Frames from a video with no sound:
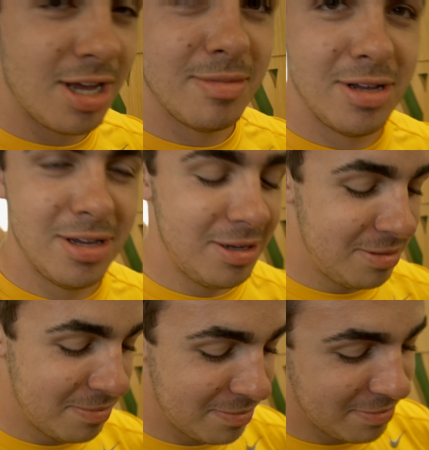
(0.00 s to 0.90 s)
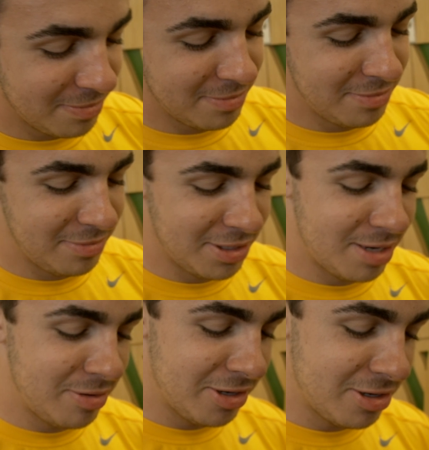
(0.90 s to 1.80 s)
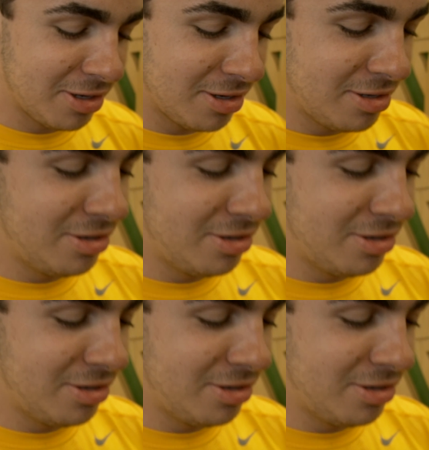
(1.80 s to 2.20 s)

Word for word: got my library card